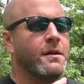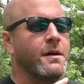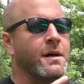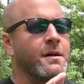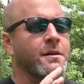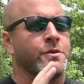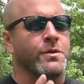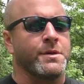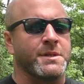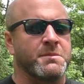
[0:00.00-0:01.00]

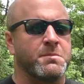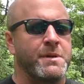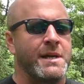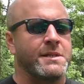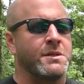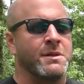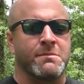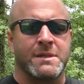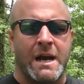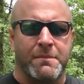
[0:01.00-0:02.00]
controlling some speeds, doing
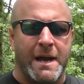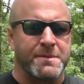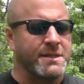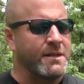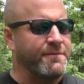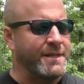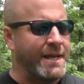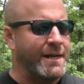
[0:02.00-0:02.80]
some time lapses, stuff like that.